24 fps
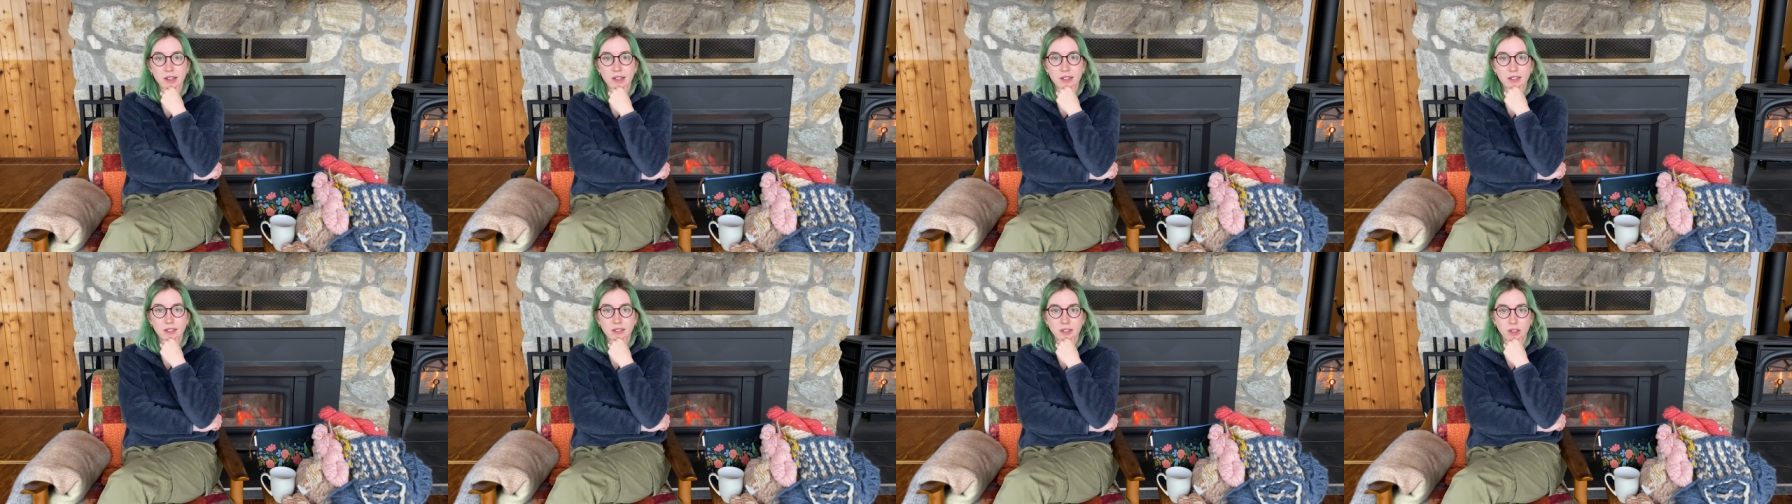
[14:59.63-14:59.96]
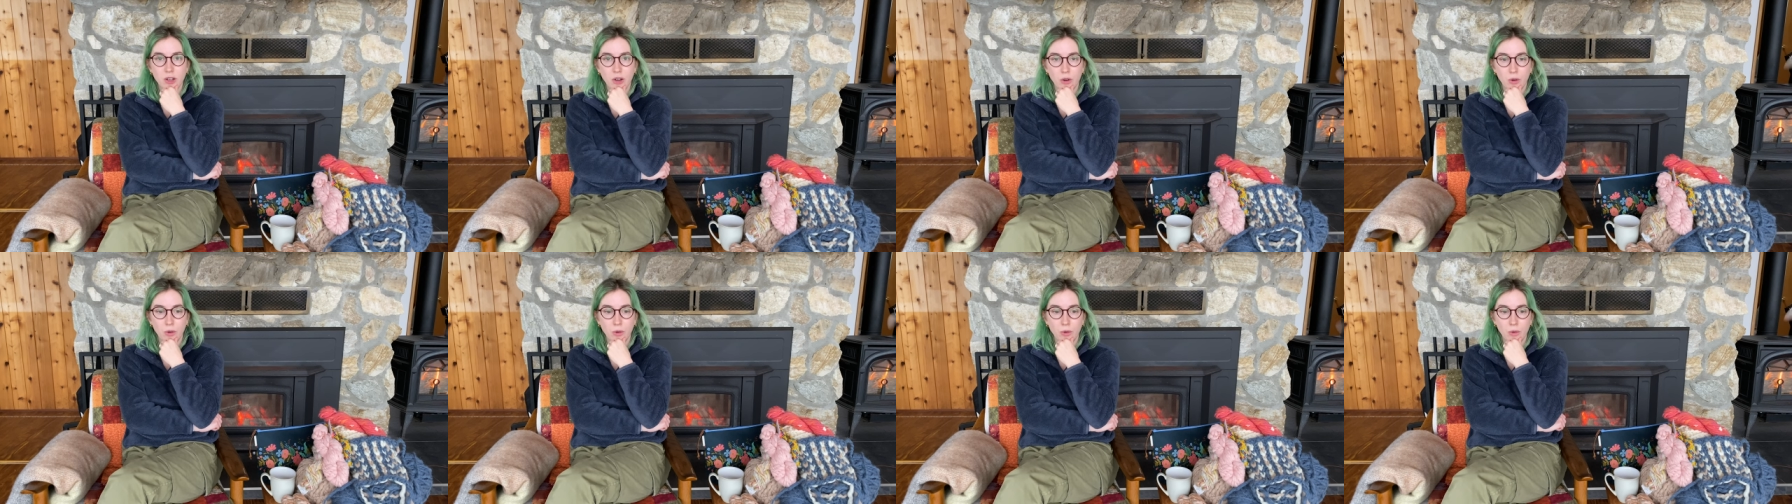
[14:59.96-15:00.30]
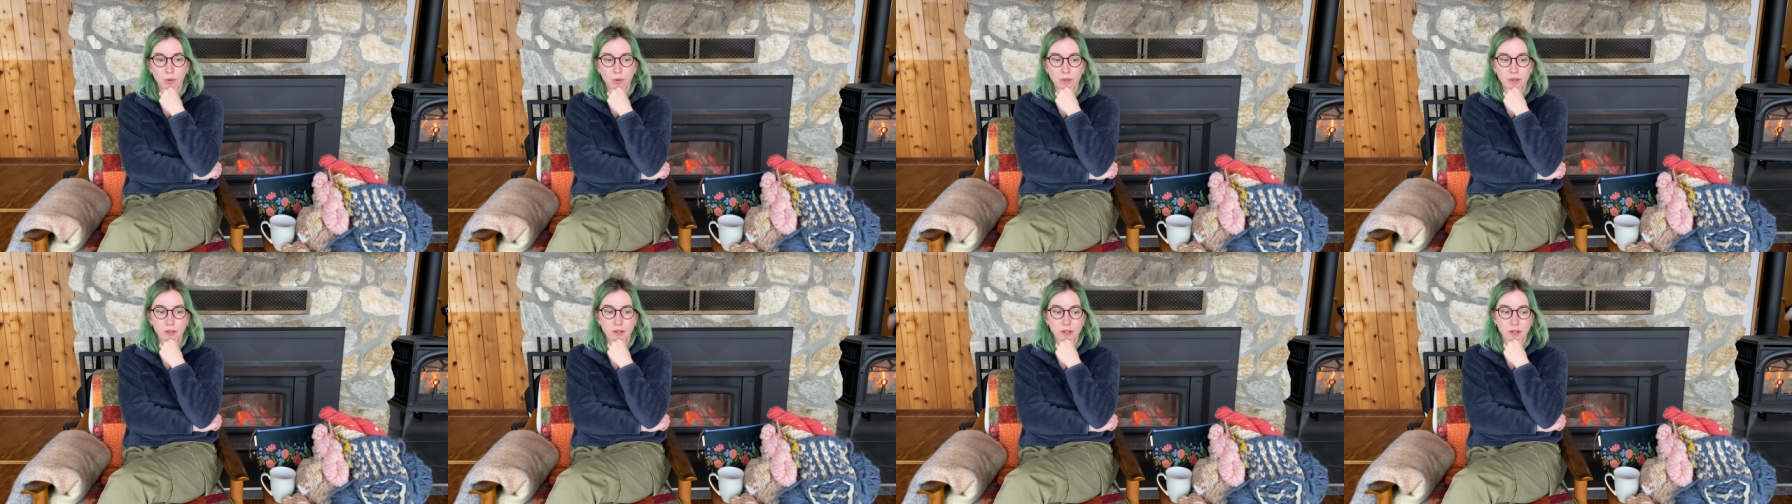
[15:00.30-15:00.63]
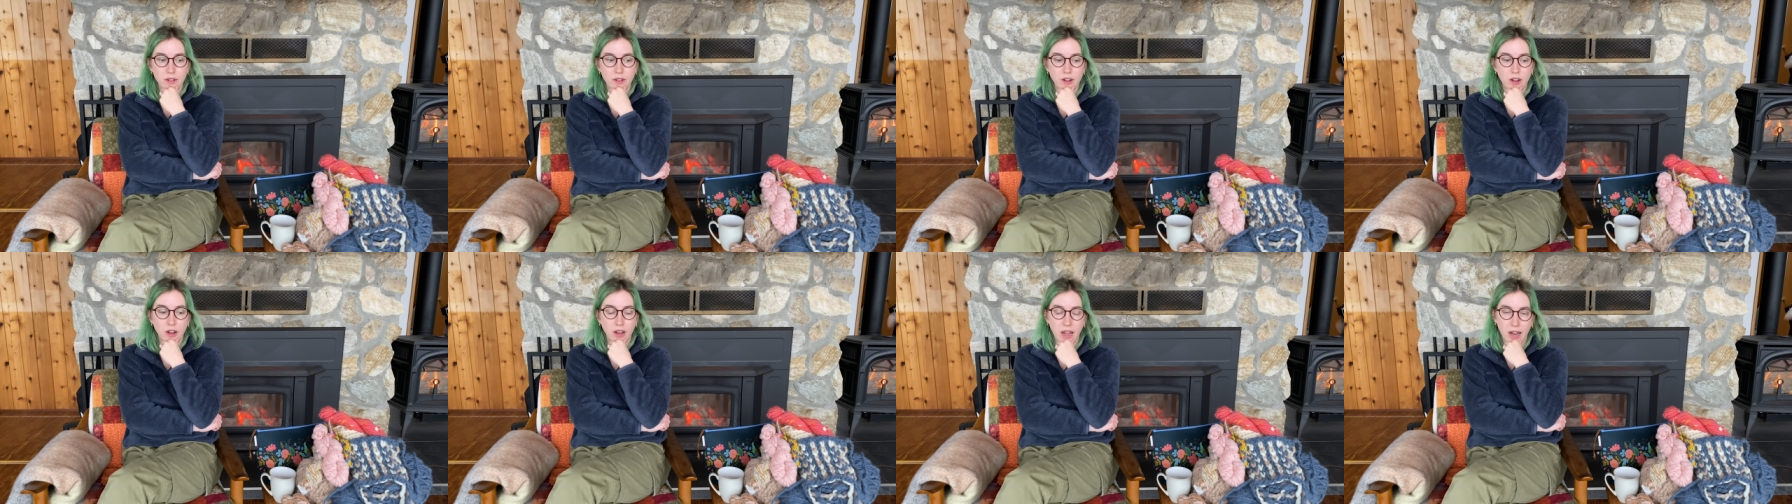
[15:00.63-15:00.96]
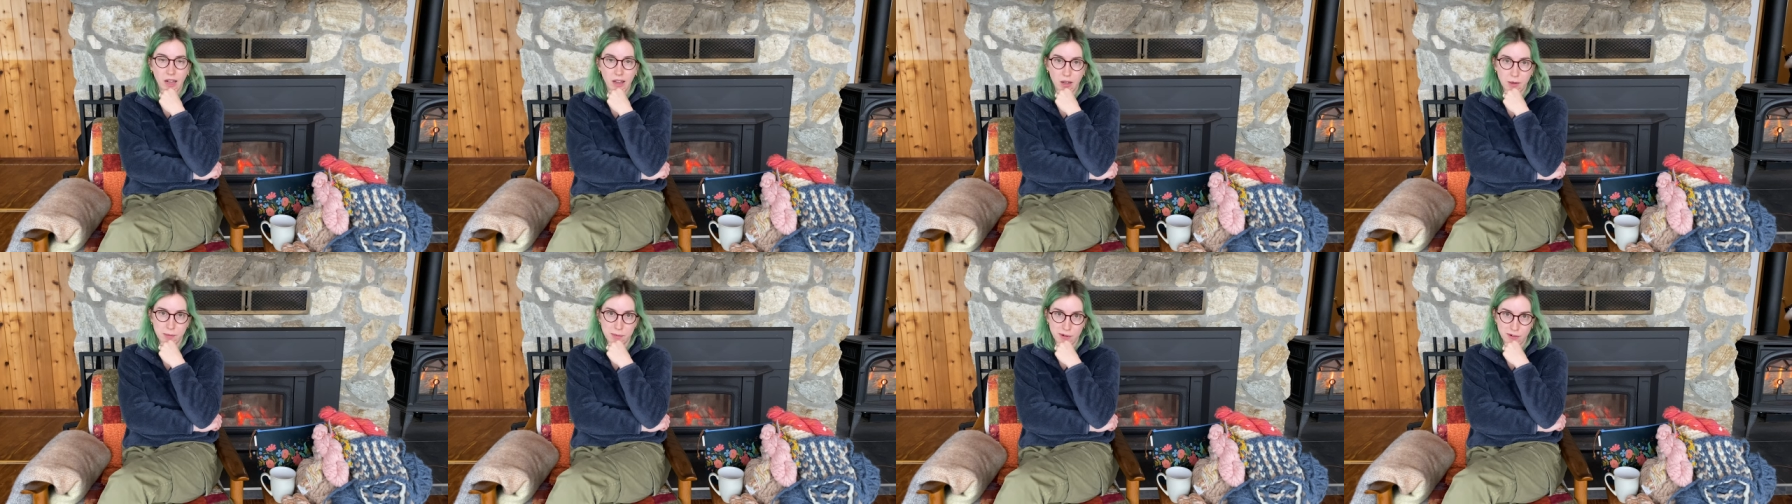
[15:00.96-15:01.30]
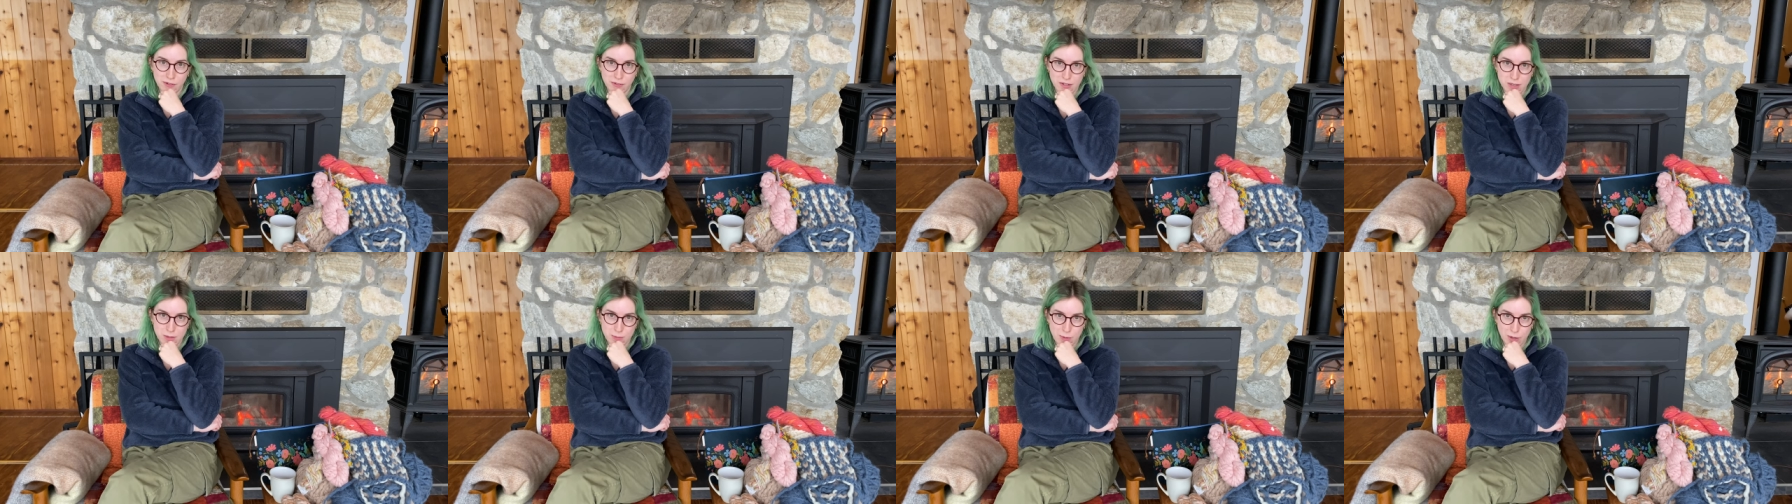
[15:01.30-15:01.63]
so I'll get a little bit of
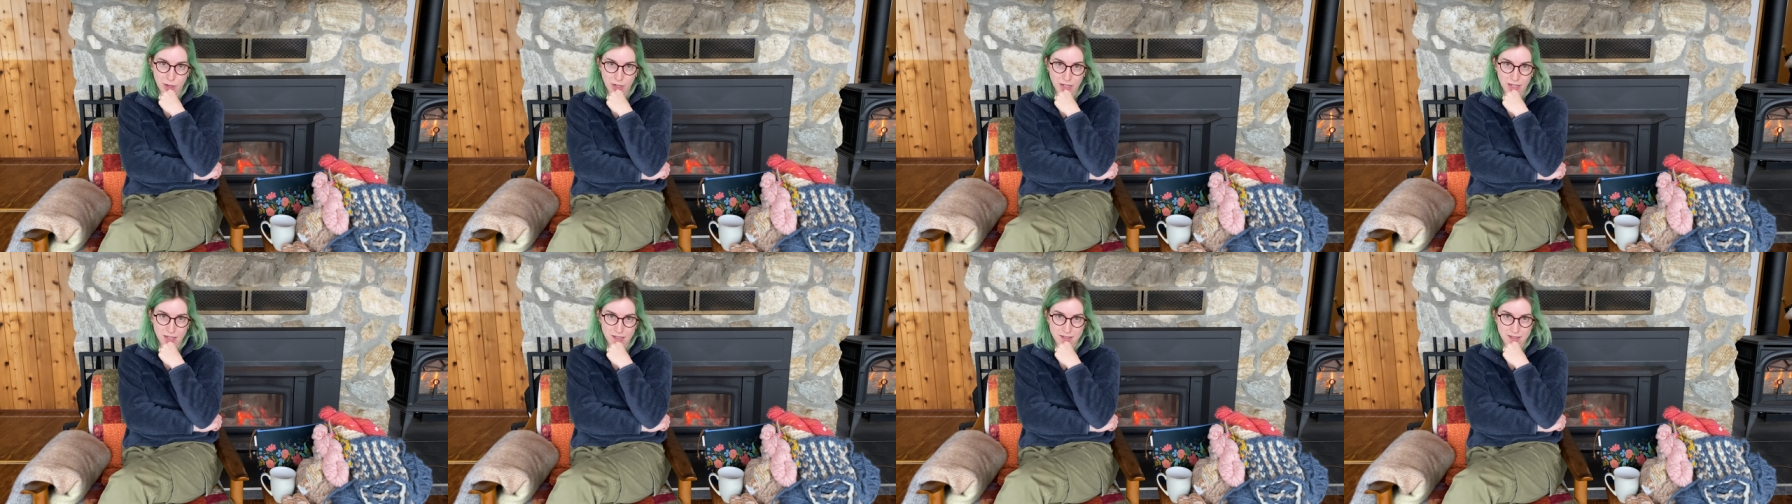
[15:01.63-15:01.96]
experience